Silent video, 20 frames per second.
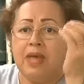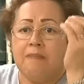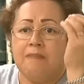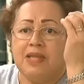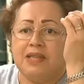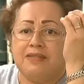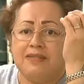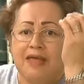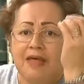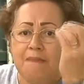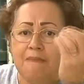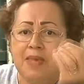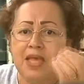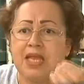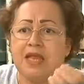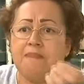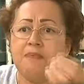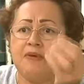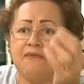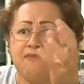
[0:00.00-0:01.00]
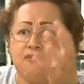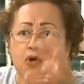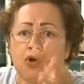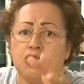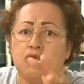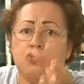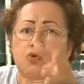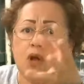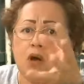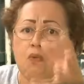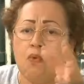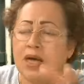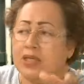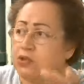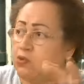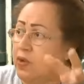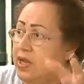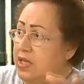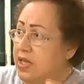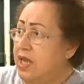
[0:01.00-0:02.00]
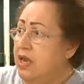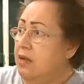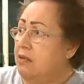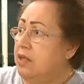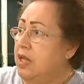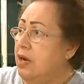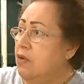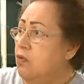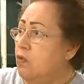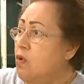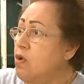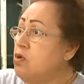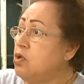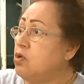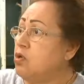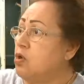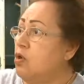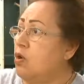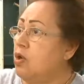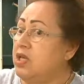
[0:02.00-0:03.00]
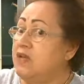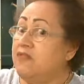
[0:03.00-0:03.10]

maybe 10 minutes before, I was right there in the room,